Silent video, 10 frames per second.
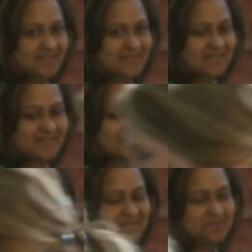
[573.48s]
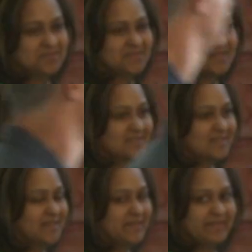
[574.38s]

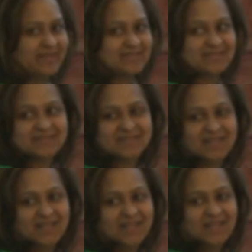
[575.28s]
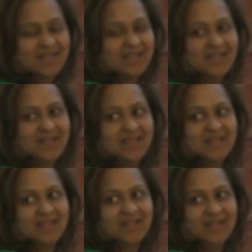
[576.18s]

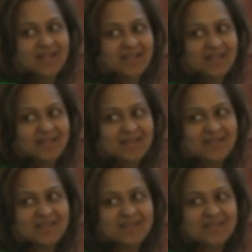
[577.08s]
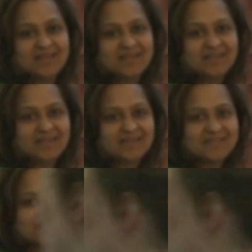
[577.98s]
[no speech]